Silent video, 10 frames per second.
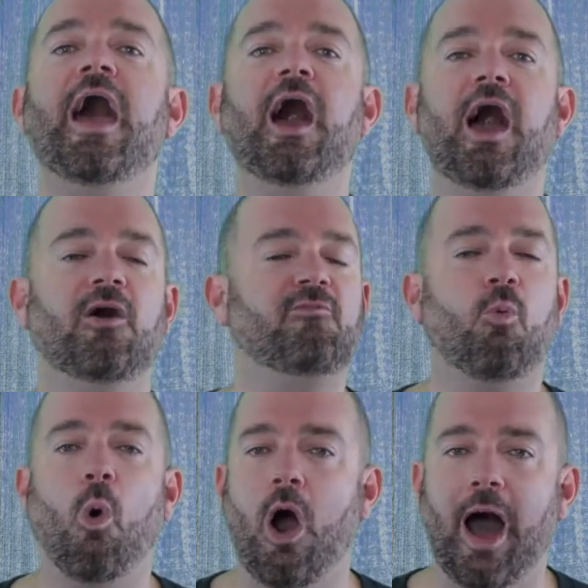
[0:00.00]
of
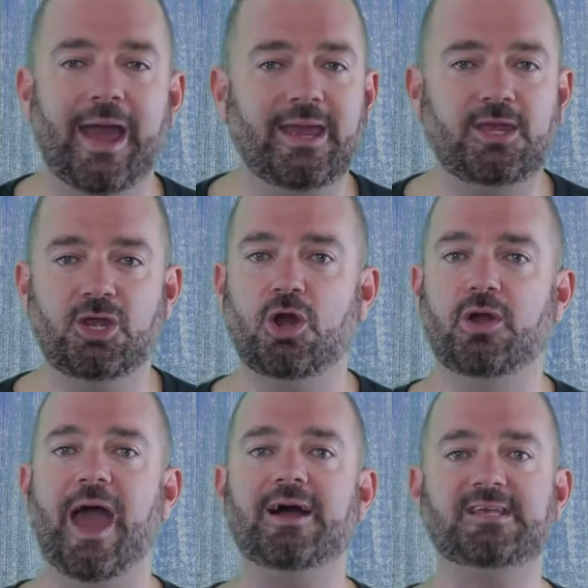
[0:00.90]
why, you
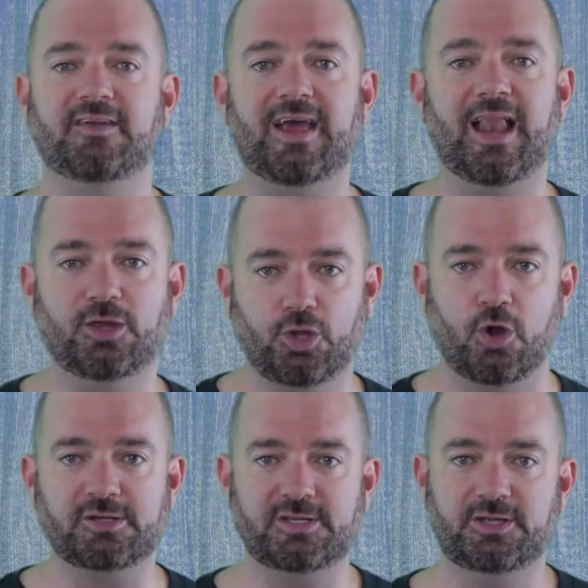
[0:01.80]
know, how David Allen
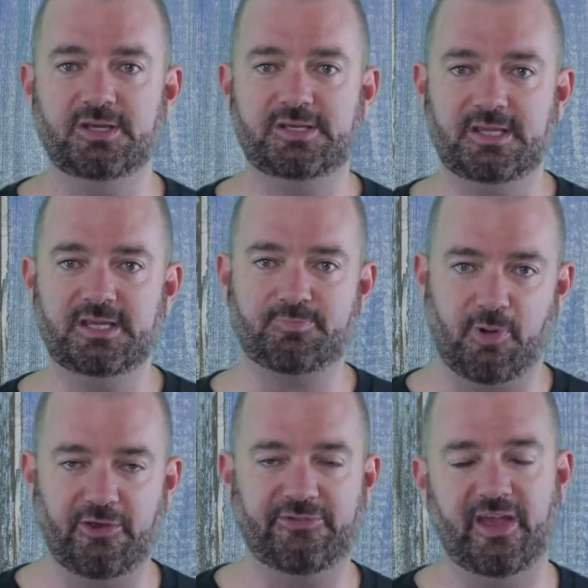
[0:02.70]
got to this
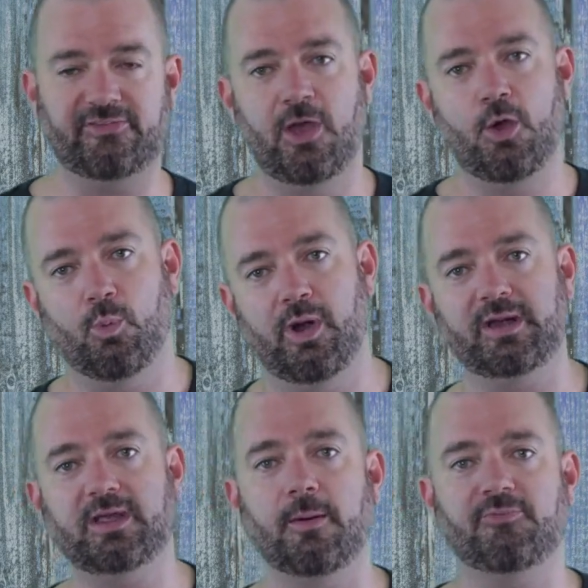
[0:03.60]
process, where
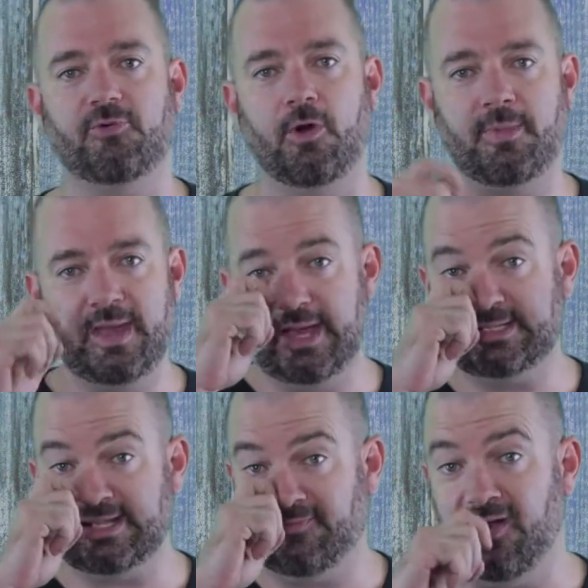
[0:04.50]
it comes from and
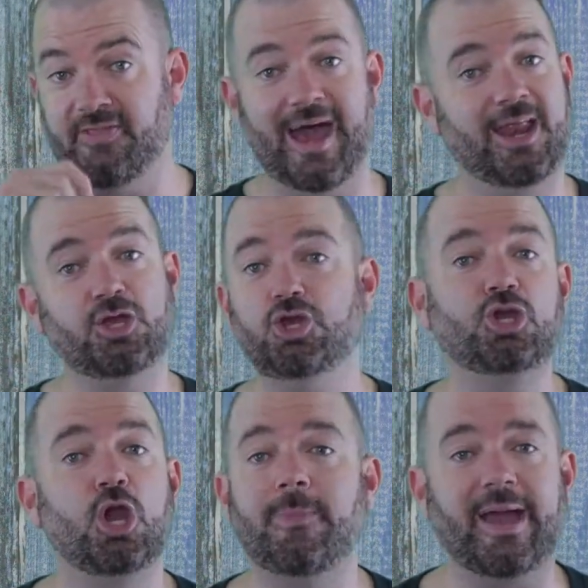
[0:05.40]
stuff like that. You
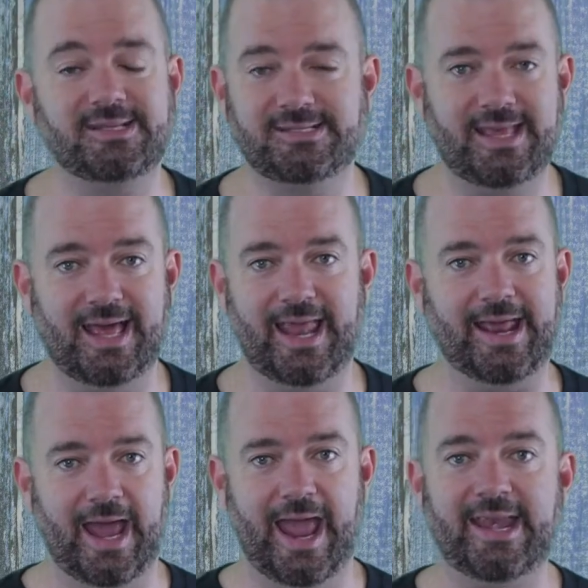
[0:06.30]
can go back and see that
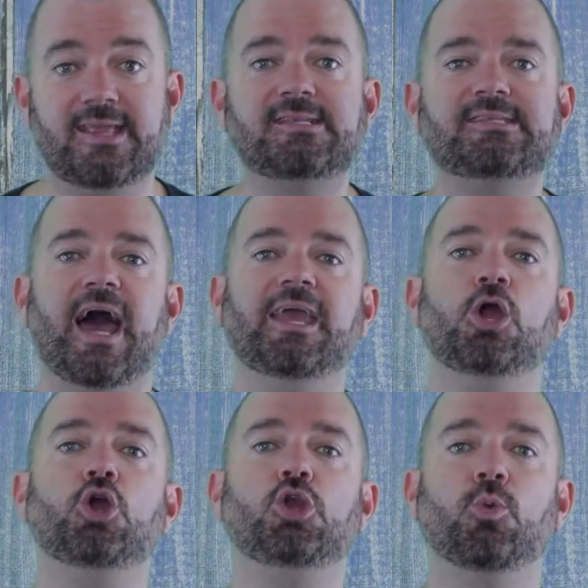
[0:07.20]
later. End of the day,
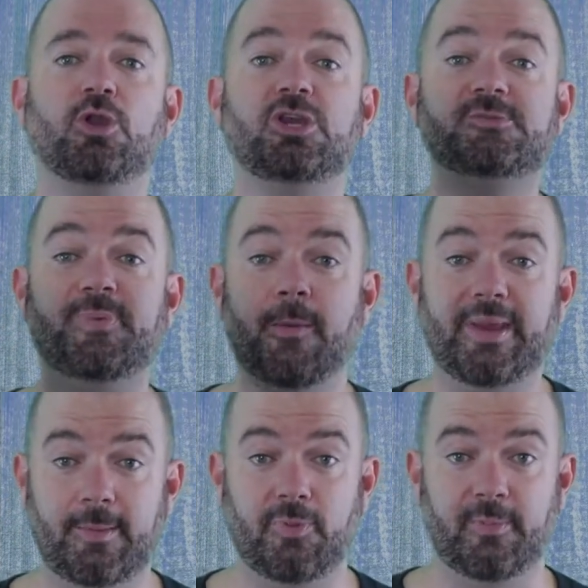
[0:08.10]
you want to just be able
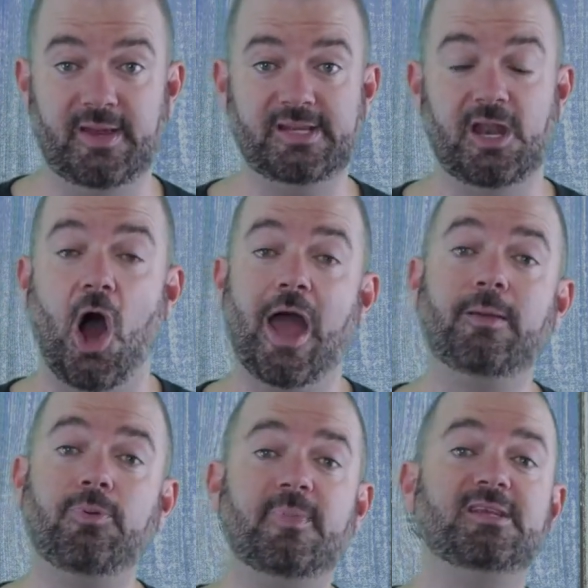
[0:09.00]
to implement it. I
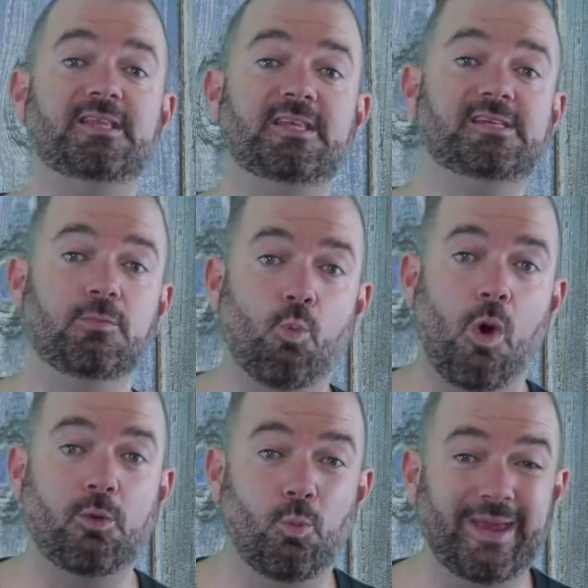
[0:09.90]
implemented this in
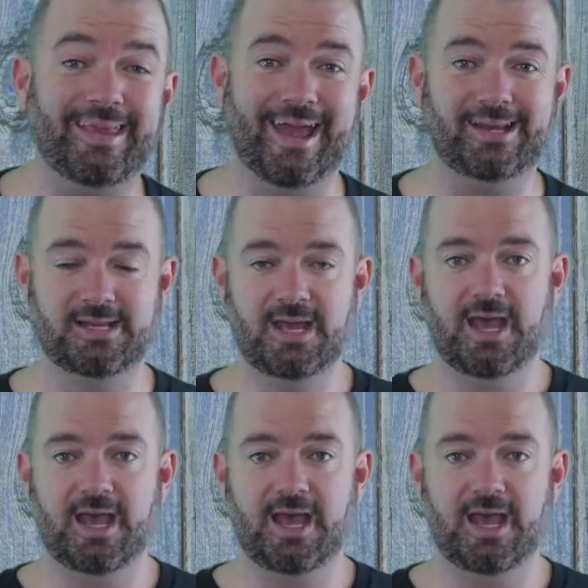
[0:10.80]
one weekend